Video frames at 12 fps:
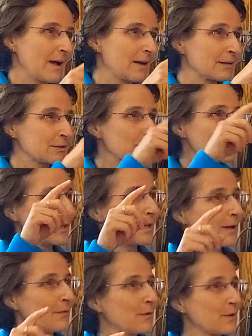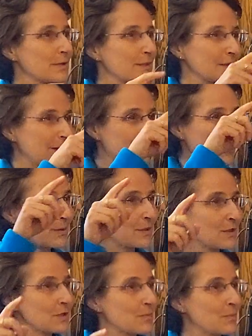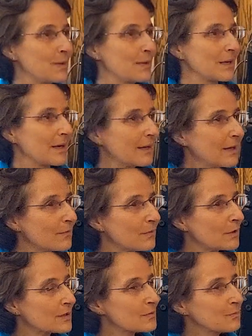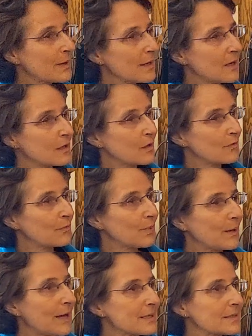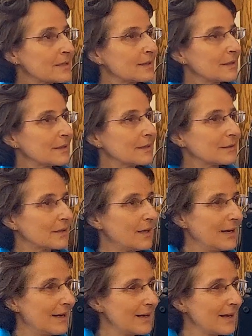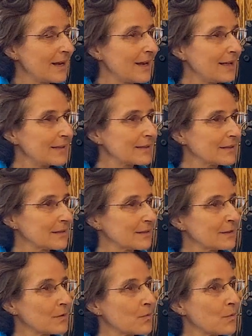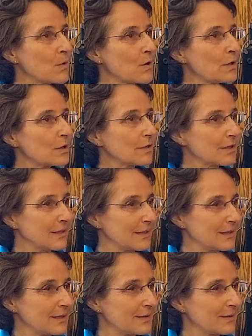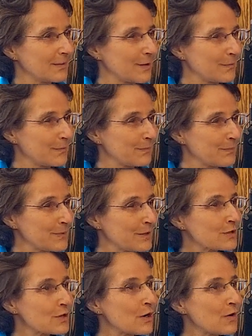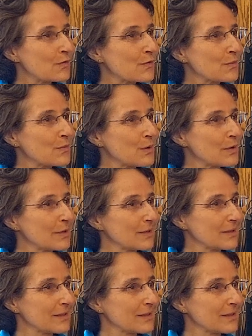just it, was about this big and it was made out of plastic and it had the, the world on it, a, a picture of the world.